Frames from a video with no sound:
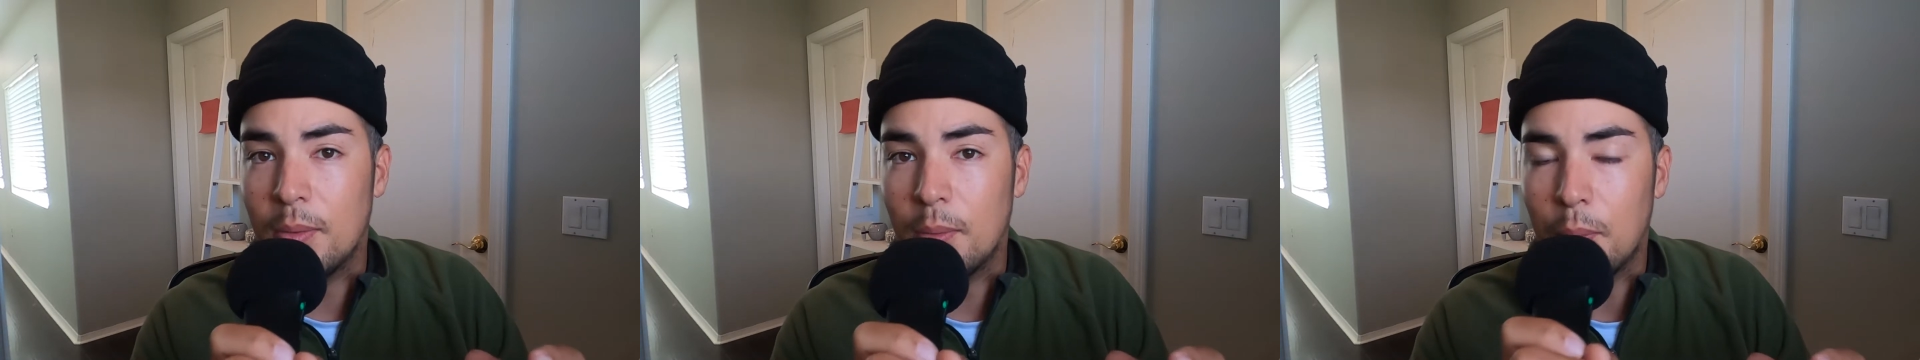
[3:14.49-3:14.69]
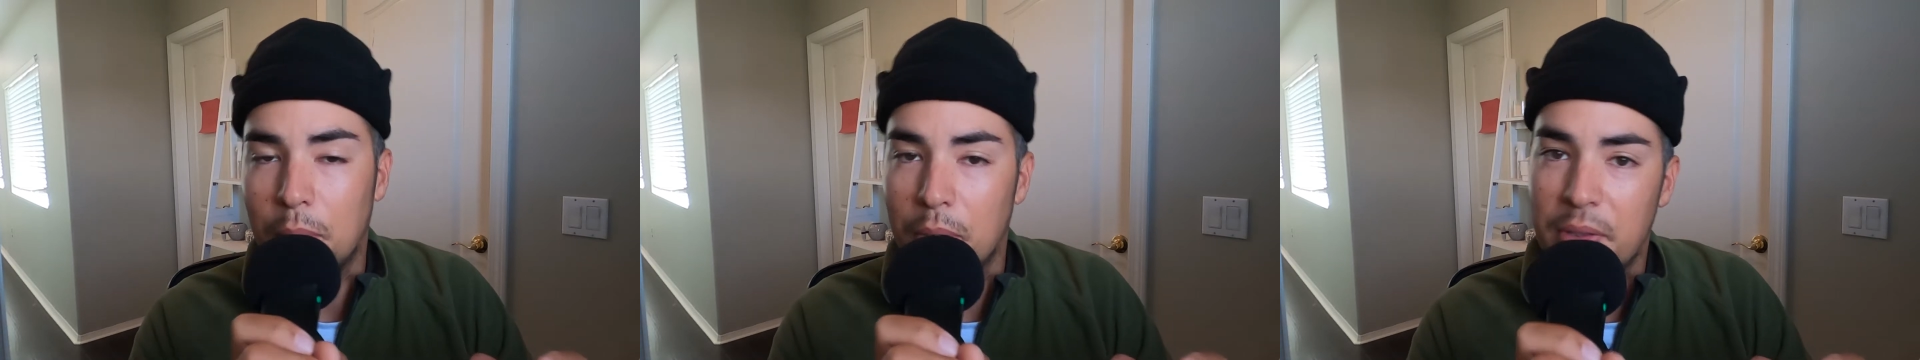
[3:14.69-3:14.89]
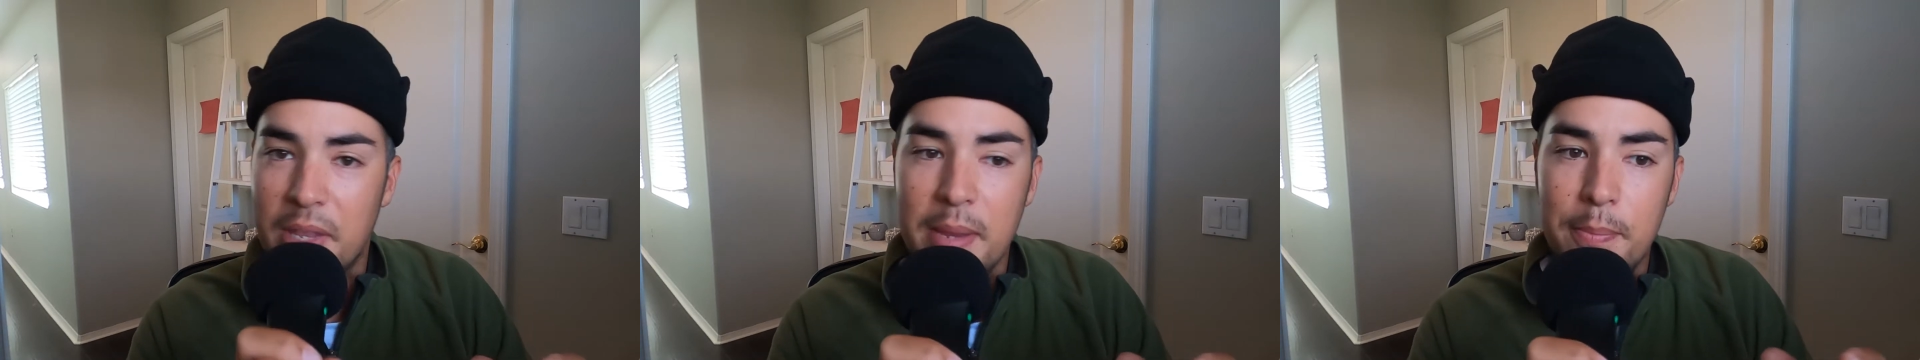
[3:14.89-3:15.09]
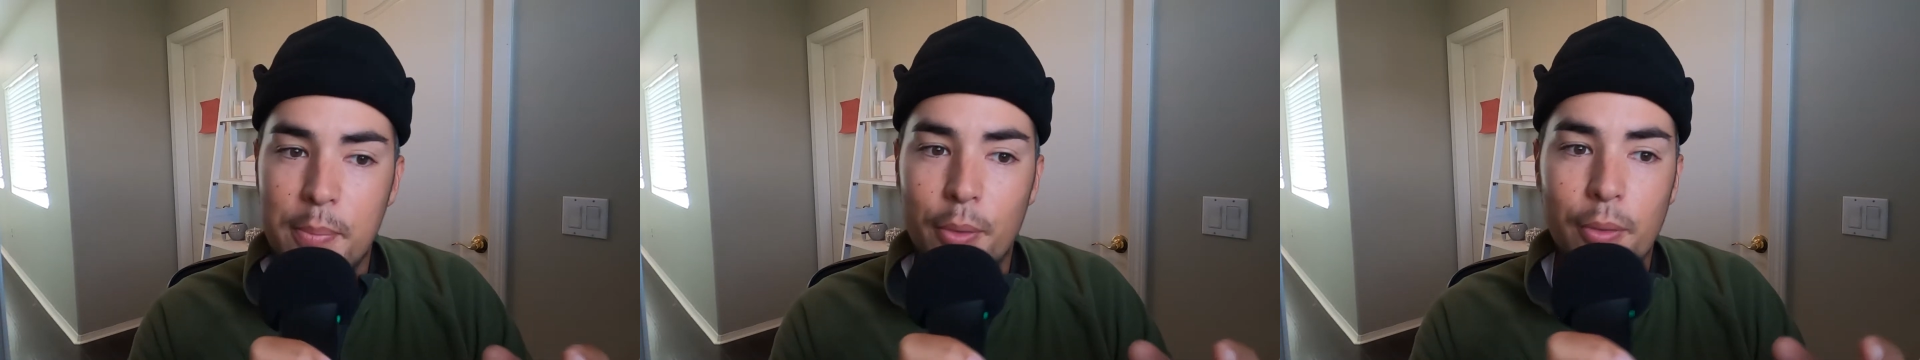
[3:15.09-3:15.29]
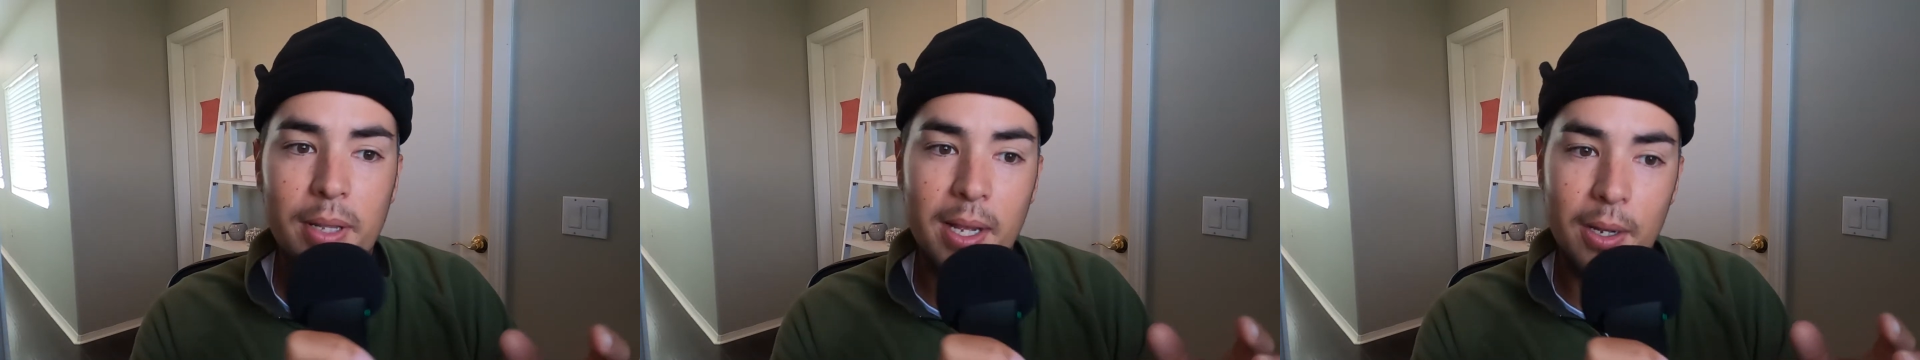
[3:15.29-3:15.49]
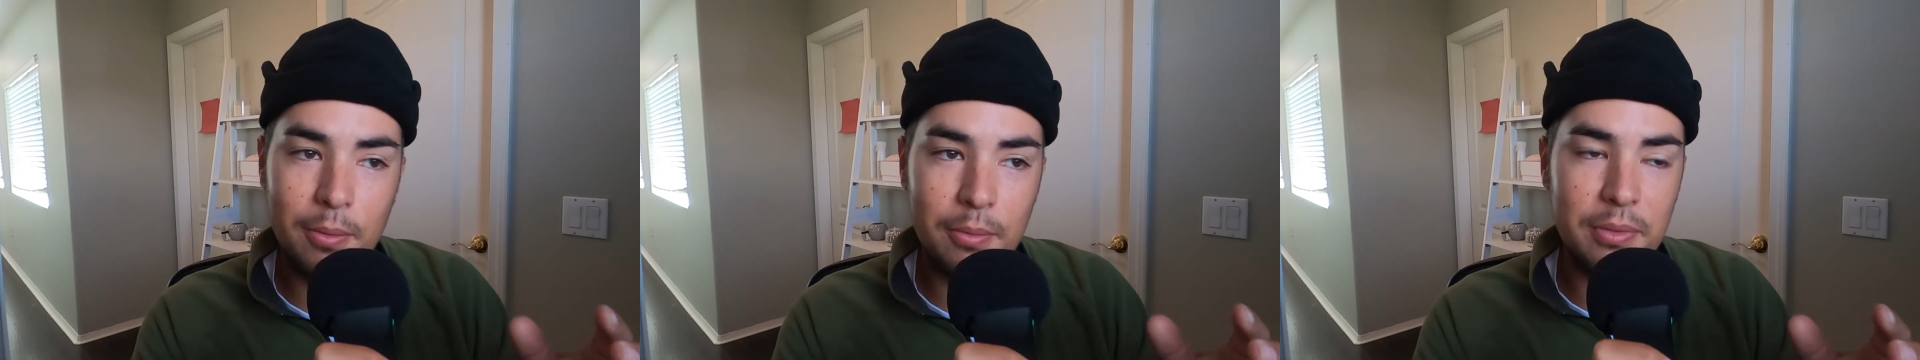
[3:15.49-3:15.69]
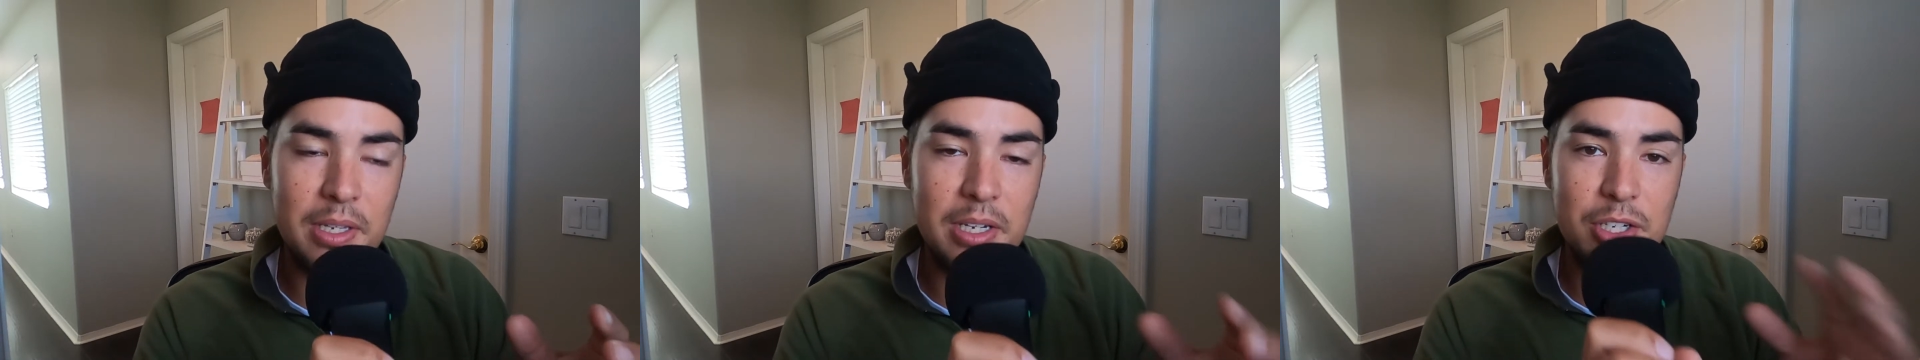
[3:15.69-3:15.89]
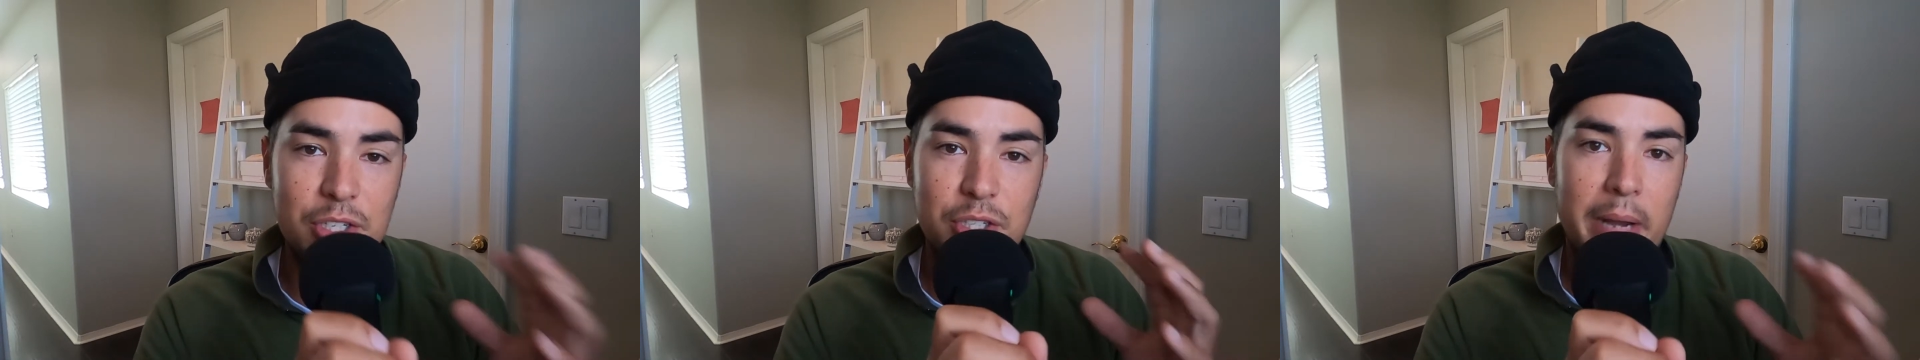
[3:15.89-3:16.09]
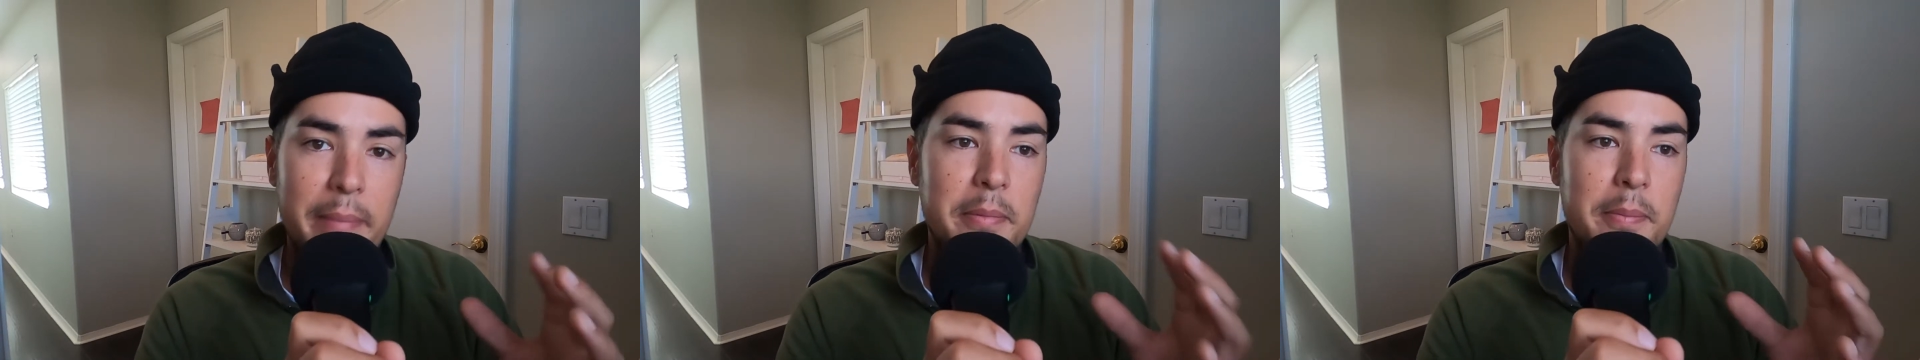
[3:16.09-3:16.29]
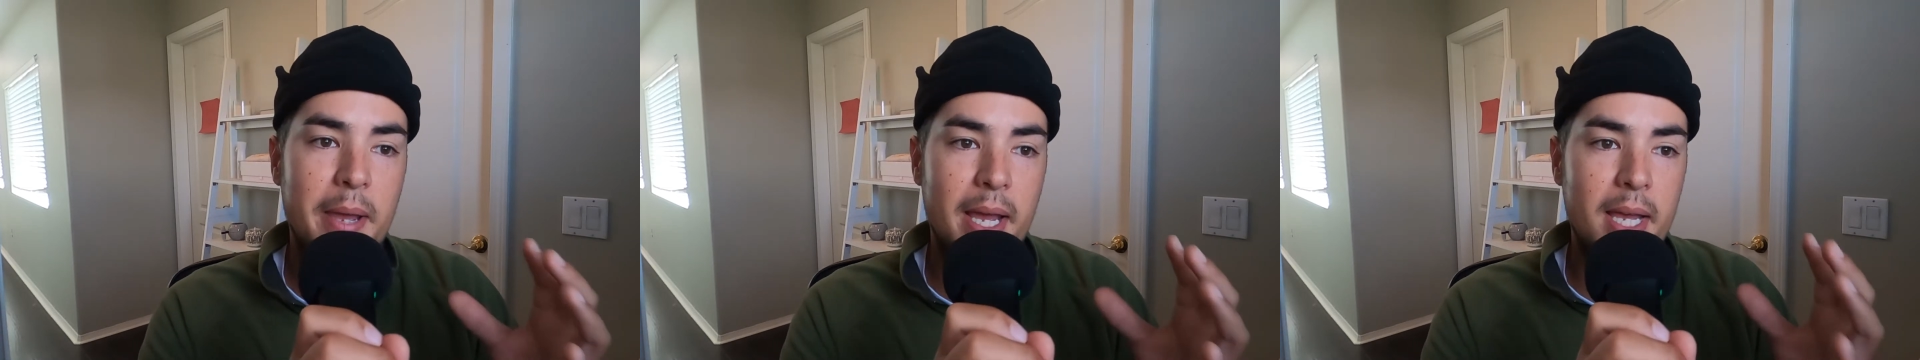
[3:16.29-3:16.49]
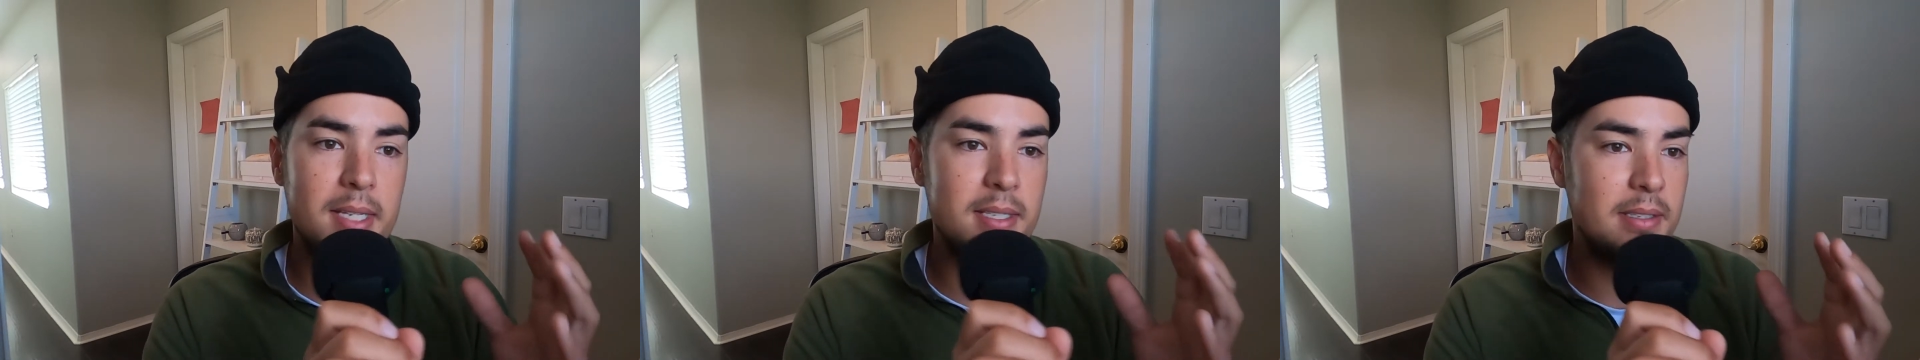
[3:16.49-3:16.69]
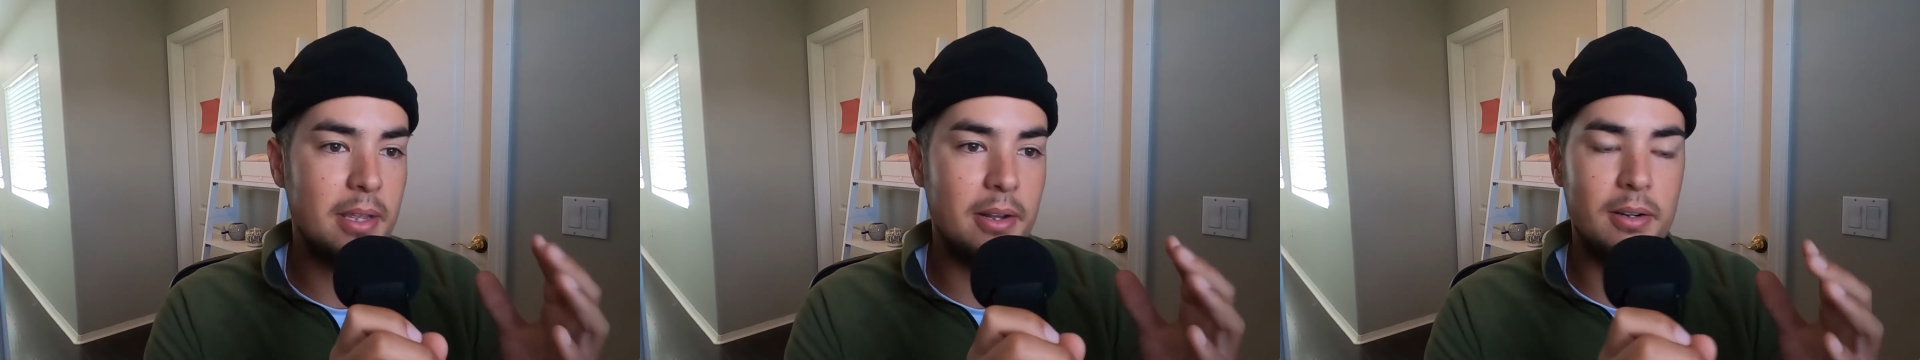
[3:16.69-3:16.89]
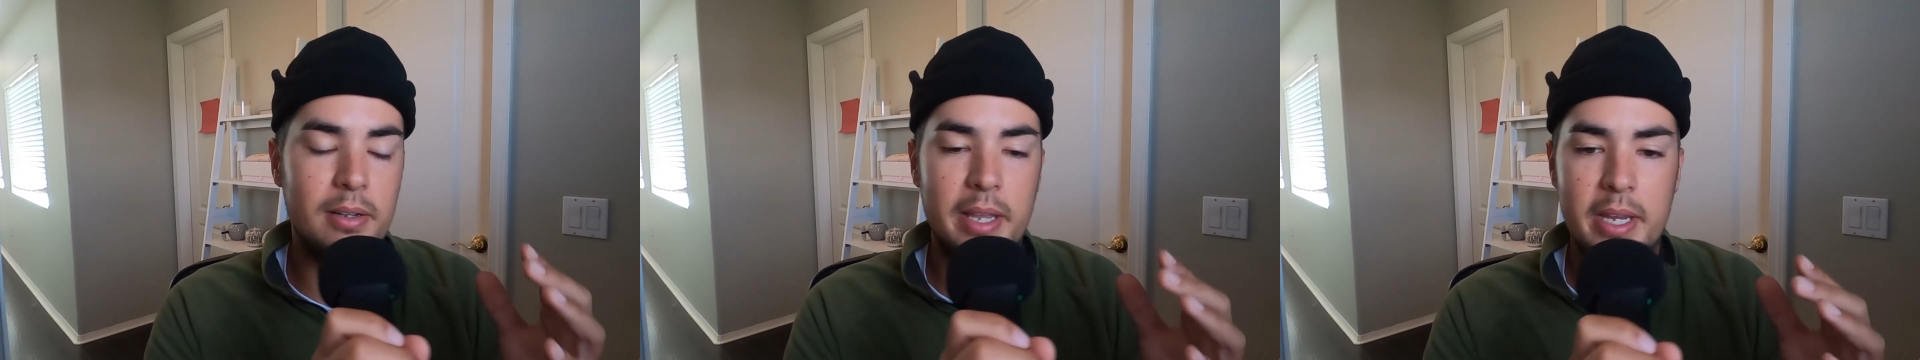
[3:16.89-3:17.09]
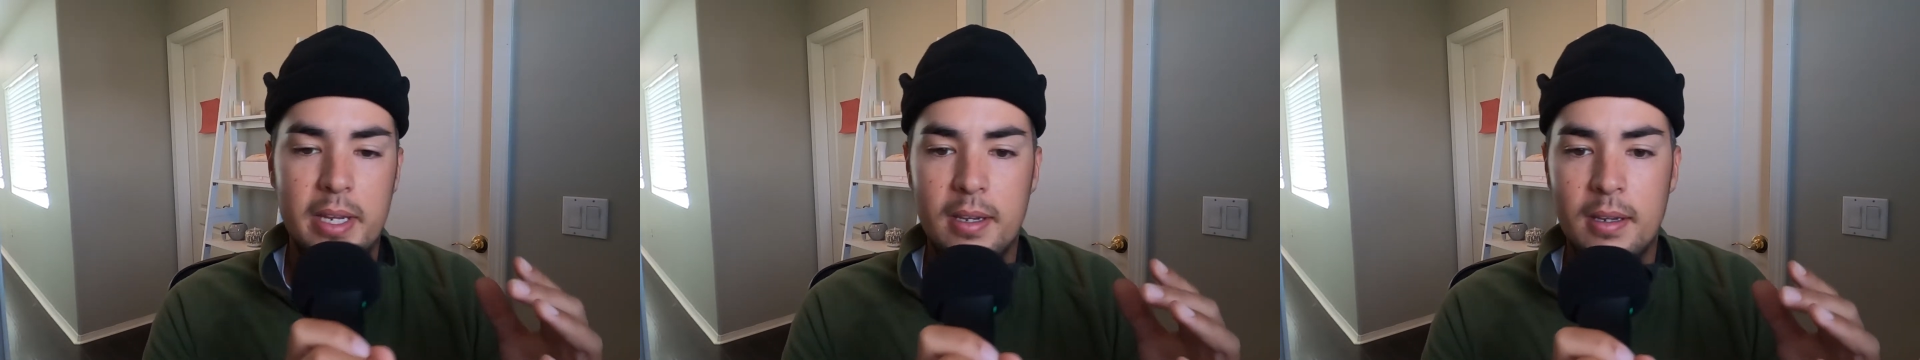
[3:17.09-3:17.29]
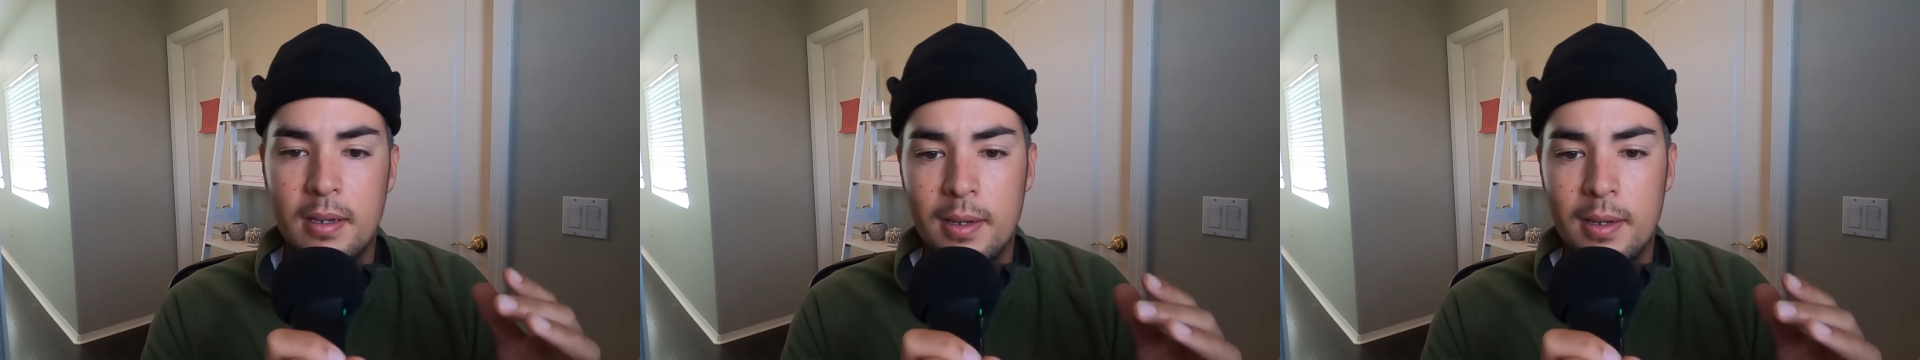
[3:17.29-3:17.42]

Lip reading: where they pull out these striped bass that are like